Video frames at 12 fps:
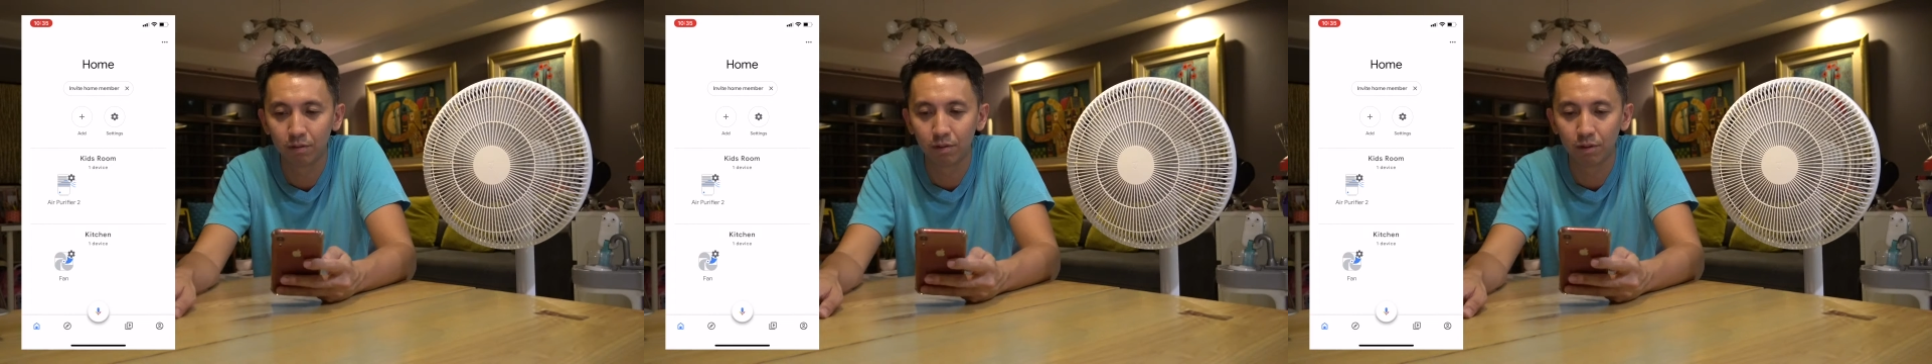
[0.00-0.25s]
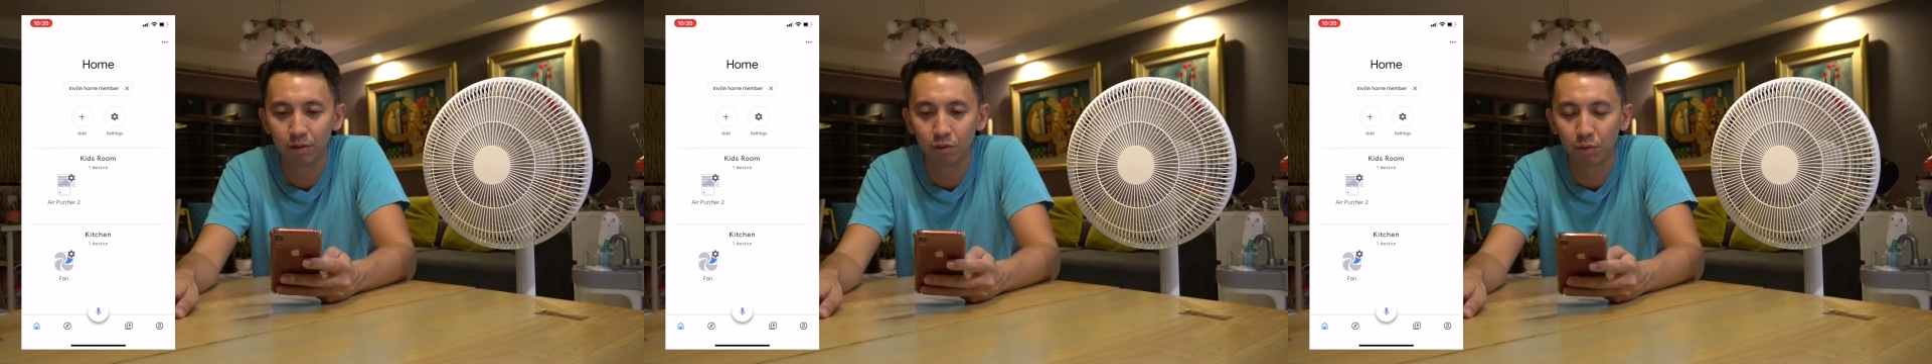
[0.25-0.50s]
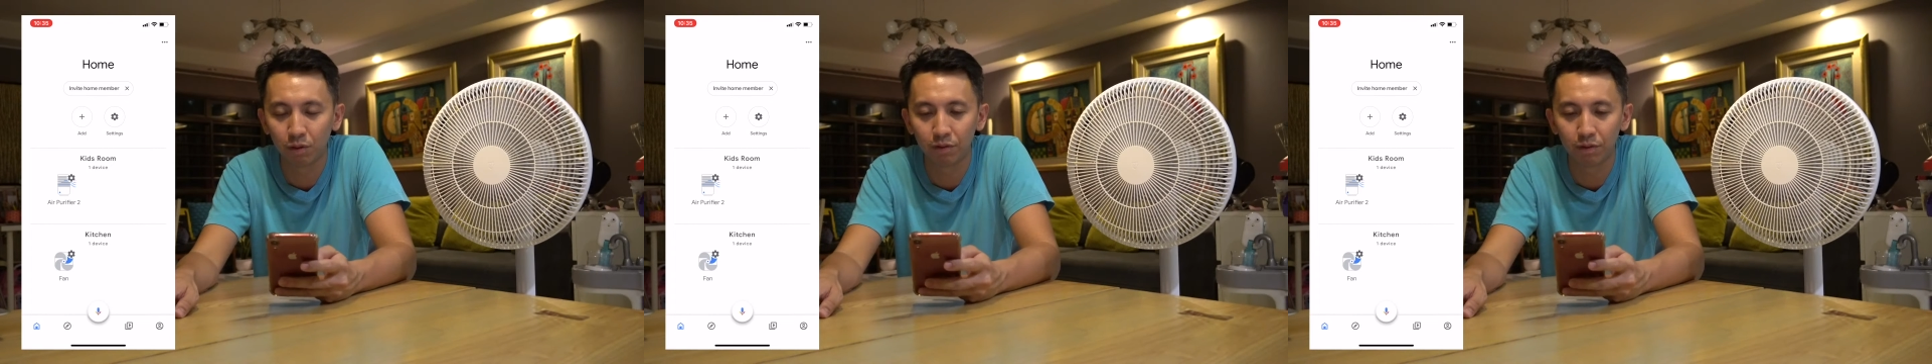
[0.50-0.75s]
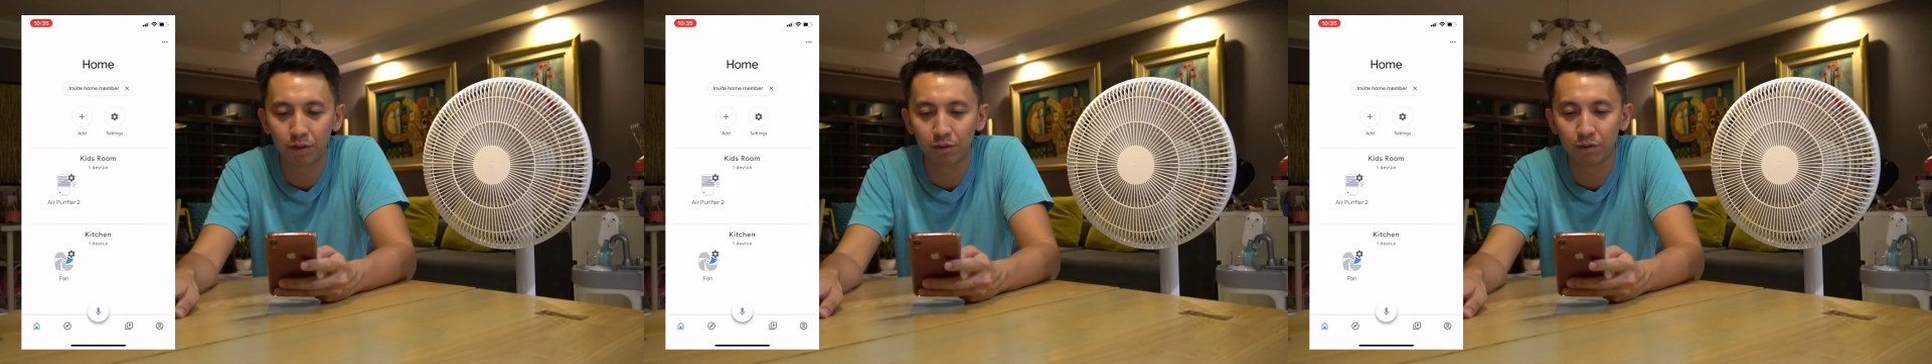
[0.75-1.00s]
Just have to wait
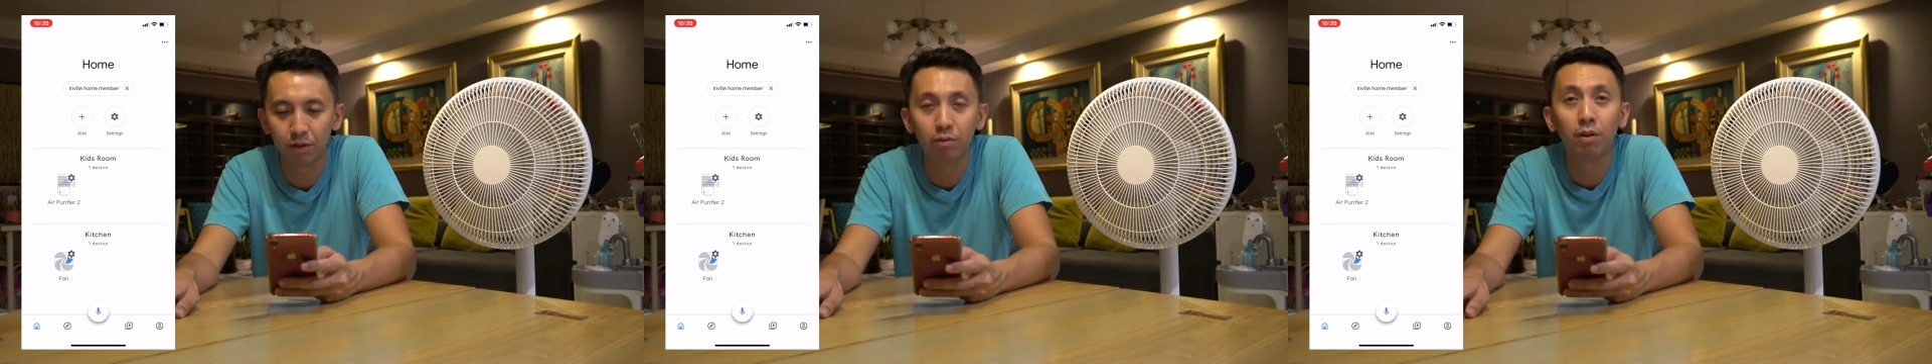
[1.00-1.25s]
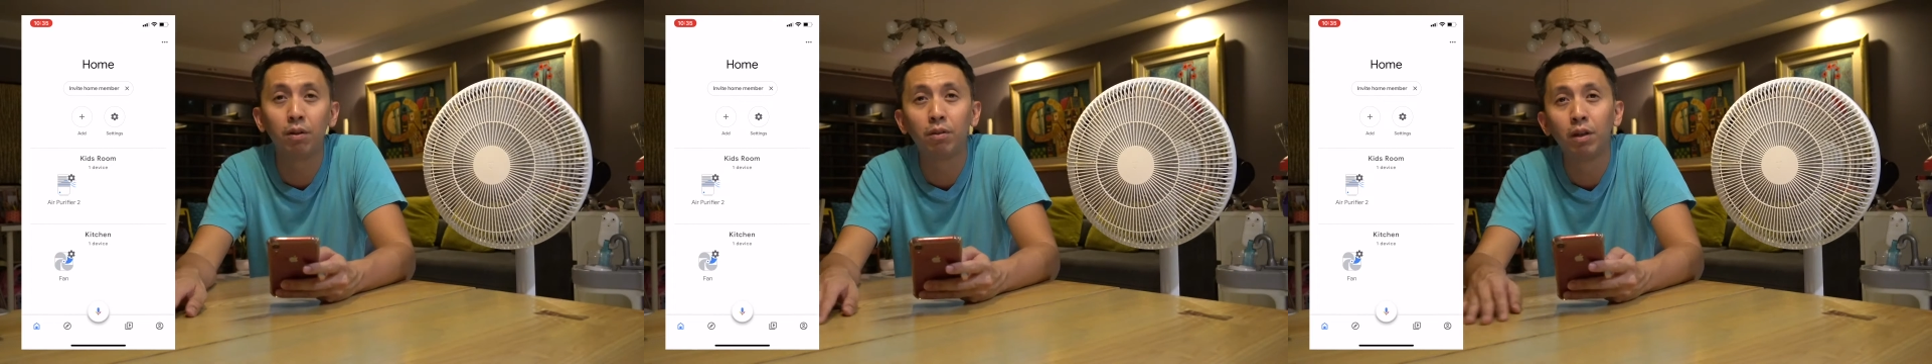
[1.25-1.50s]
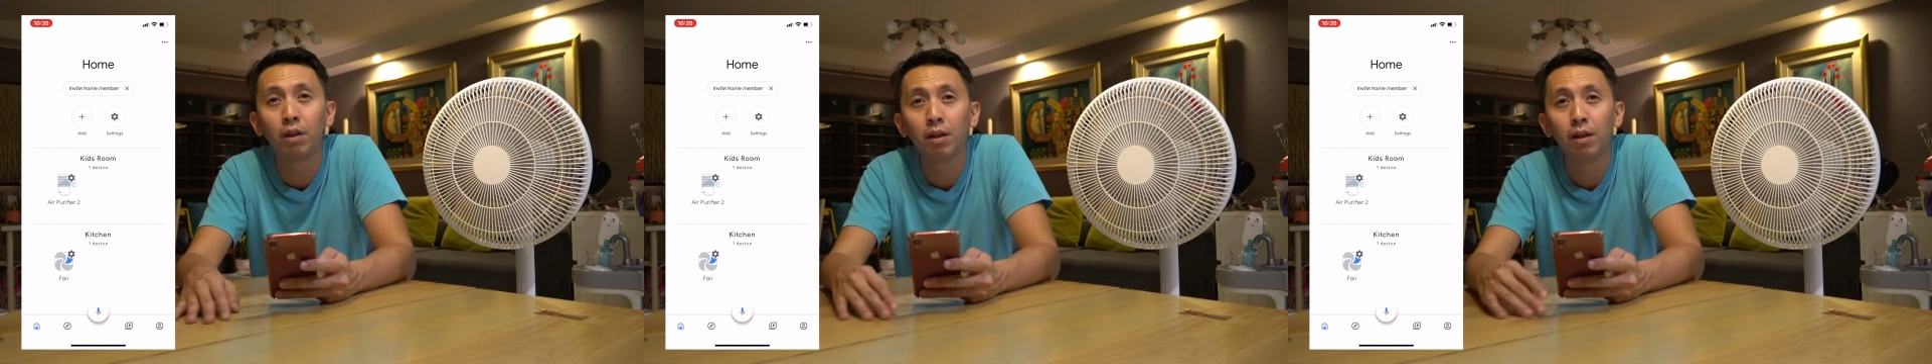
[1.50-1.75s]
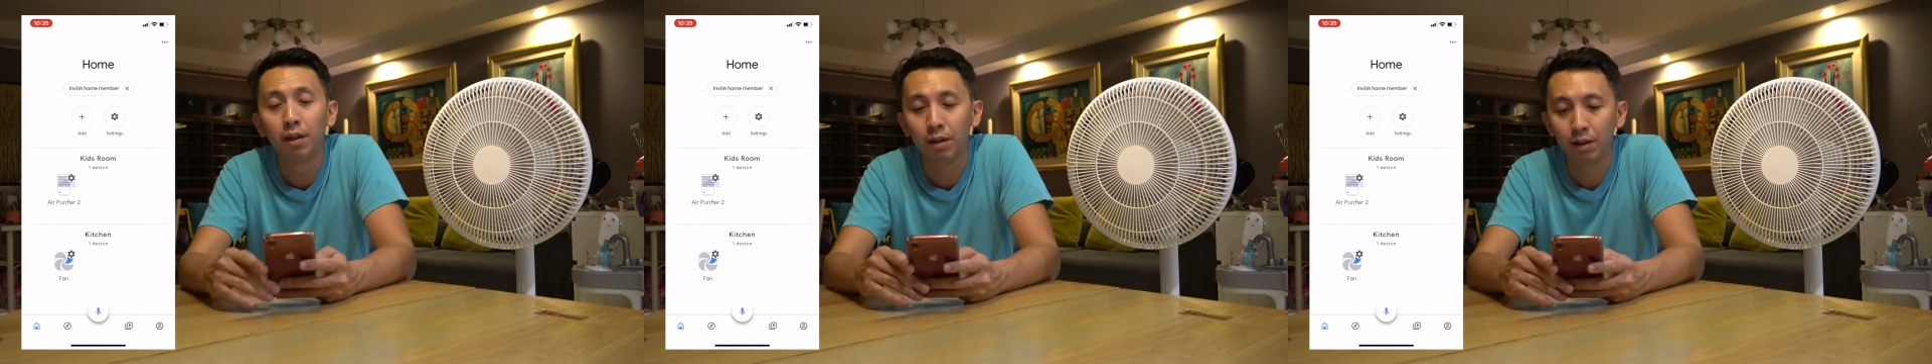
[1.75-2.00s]
for it for a while.
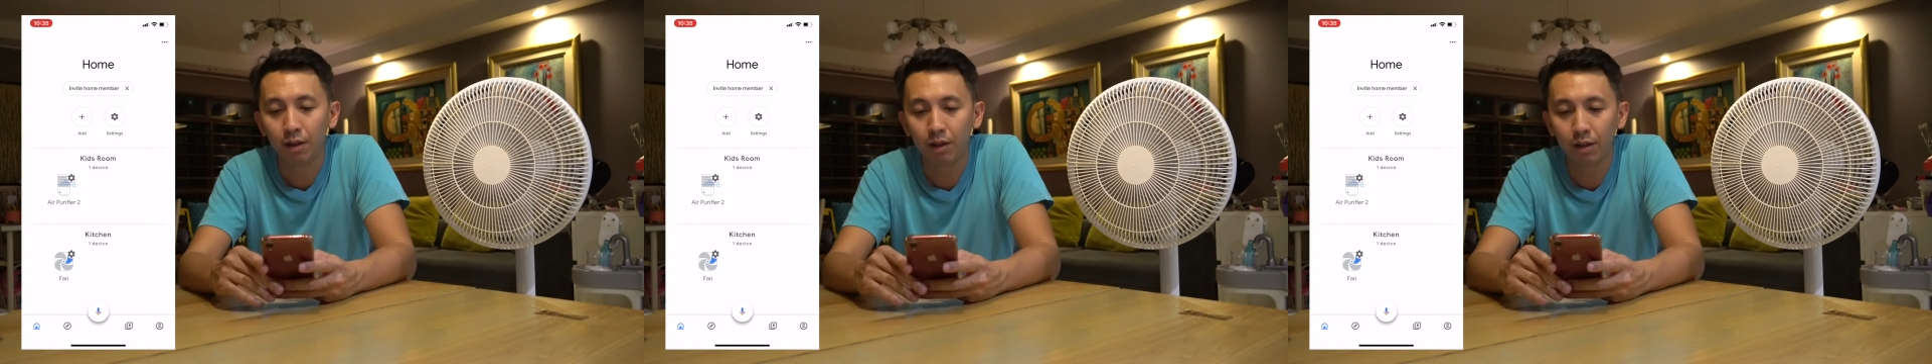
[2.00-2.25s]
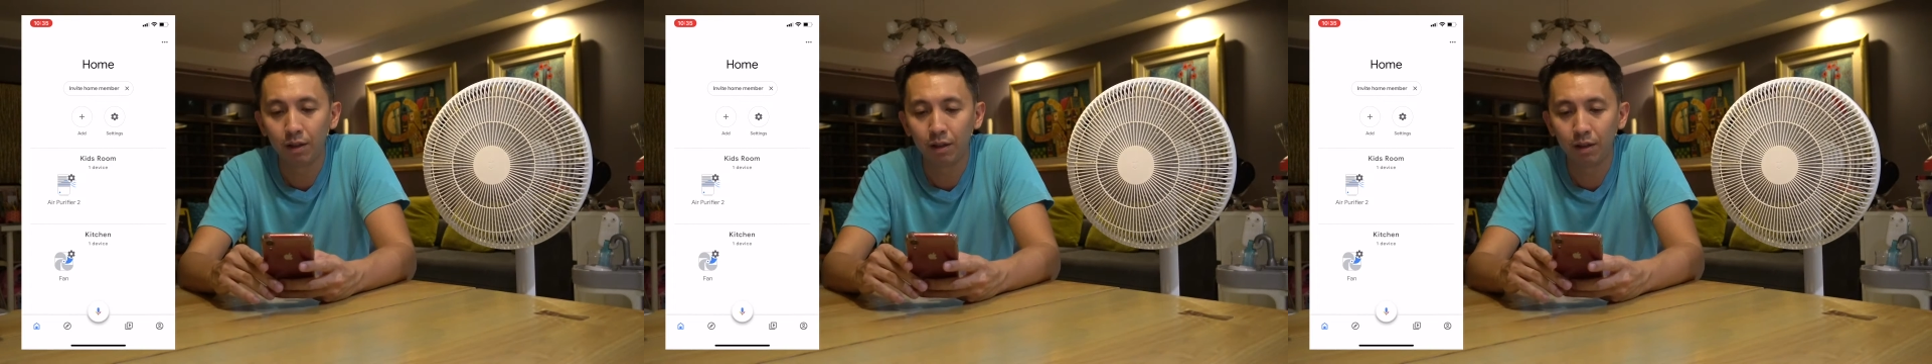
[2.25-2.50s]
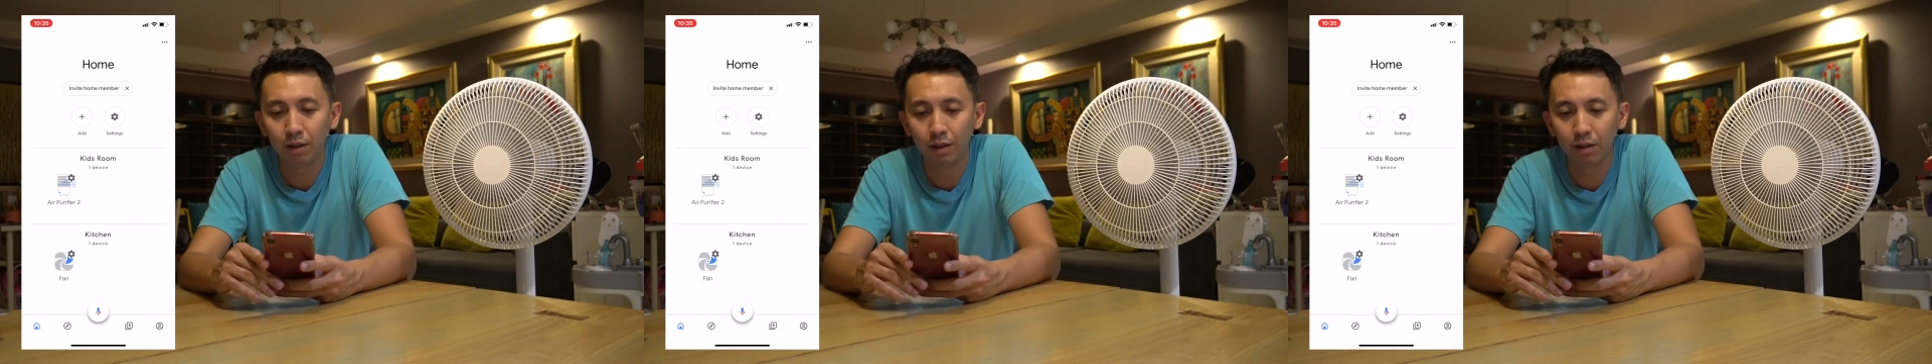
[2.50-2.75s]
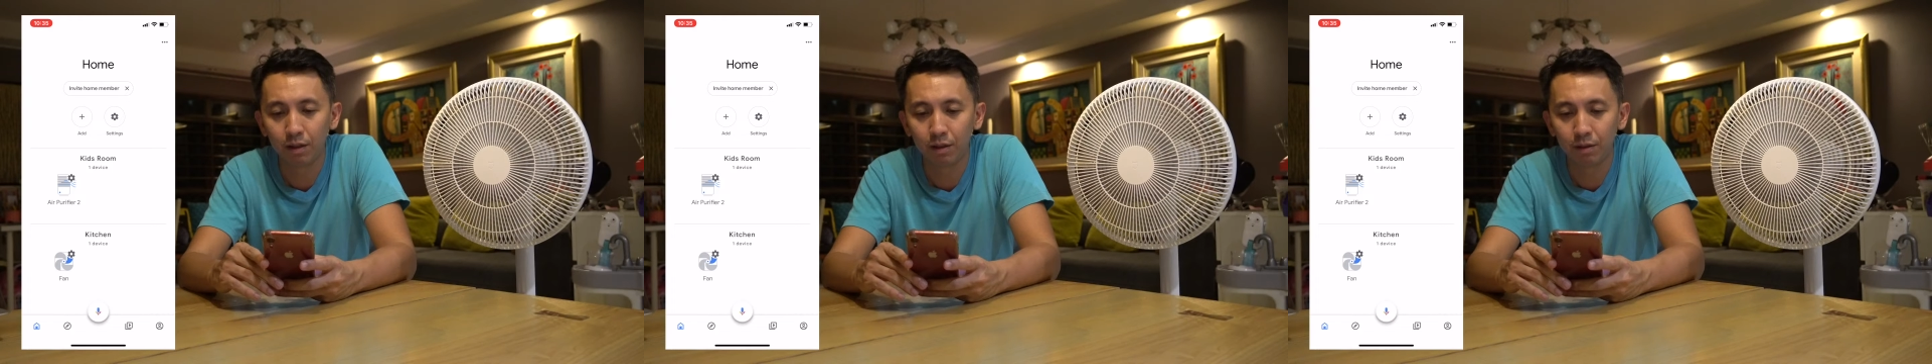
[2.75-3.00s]

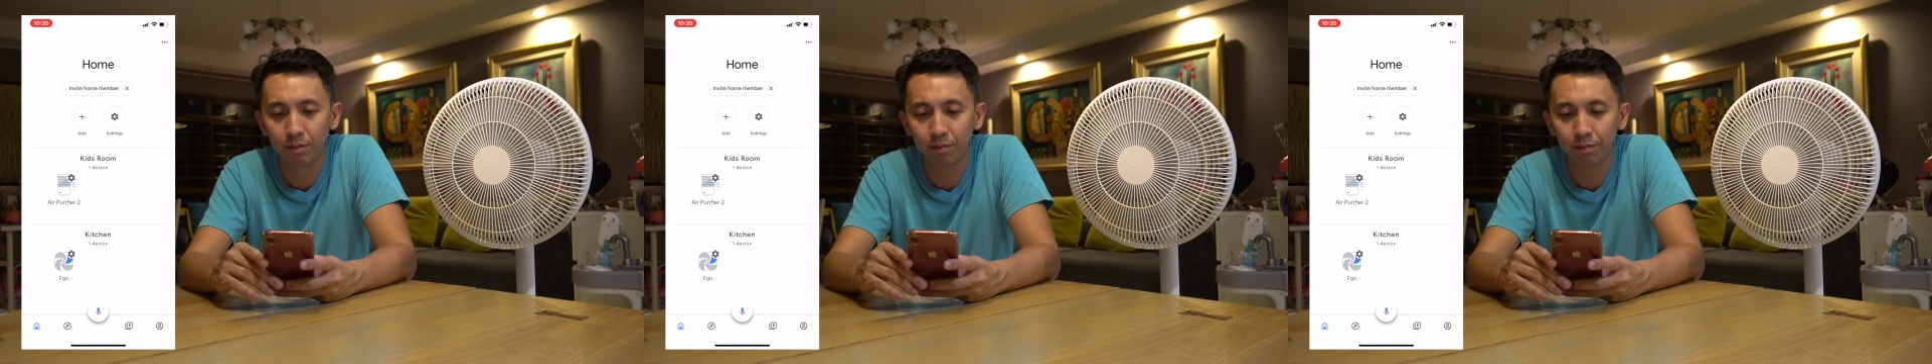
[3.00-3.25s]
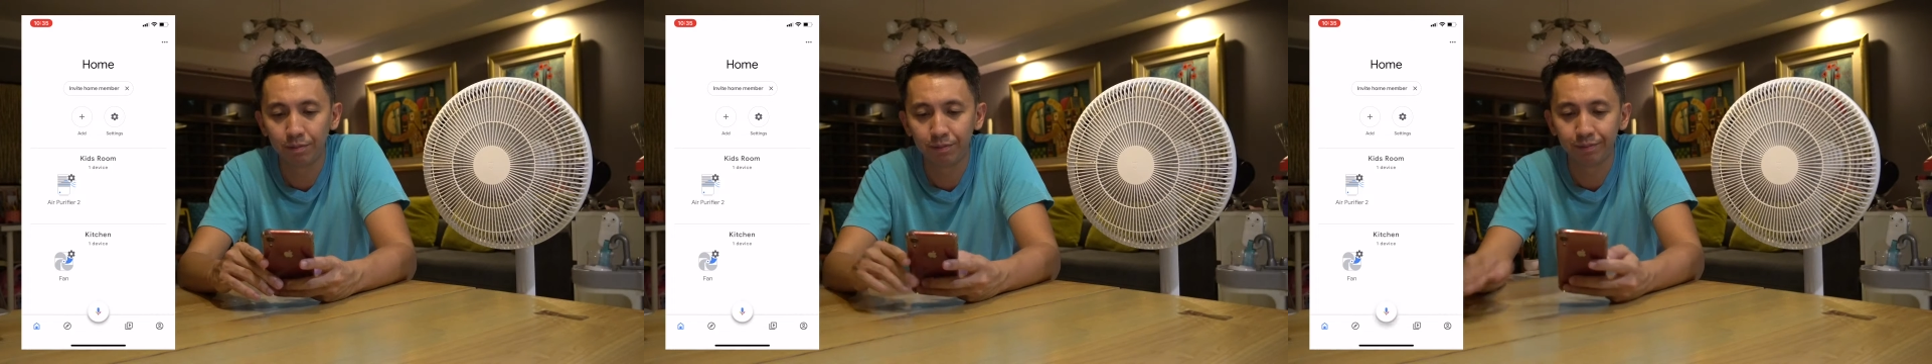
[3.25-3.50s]
And um,